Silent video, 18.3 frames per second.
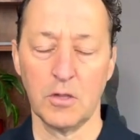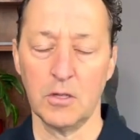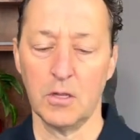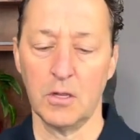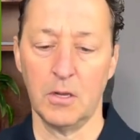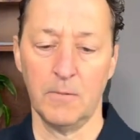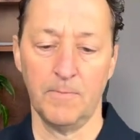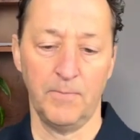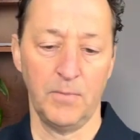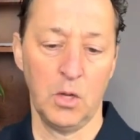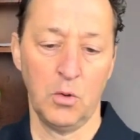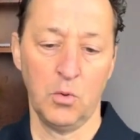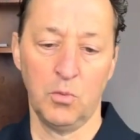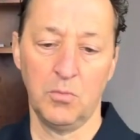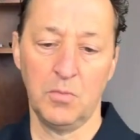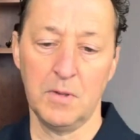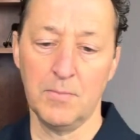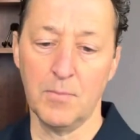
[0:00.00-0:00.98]
and it
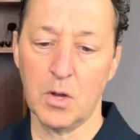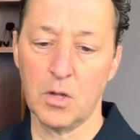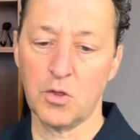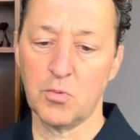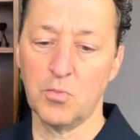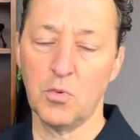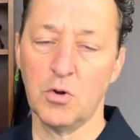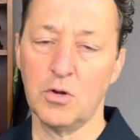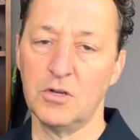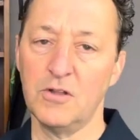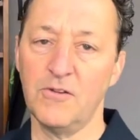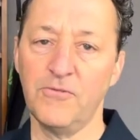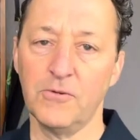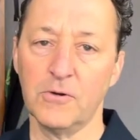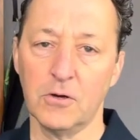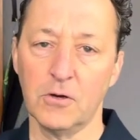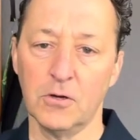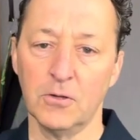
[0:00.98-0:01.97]
would be much more
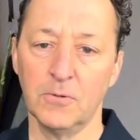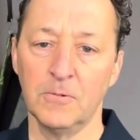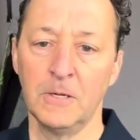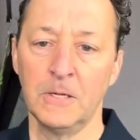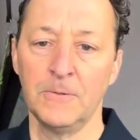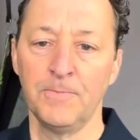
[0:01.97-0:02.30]
difficult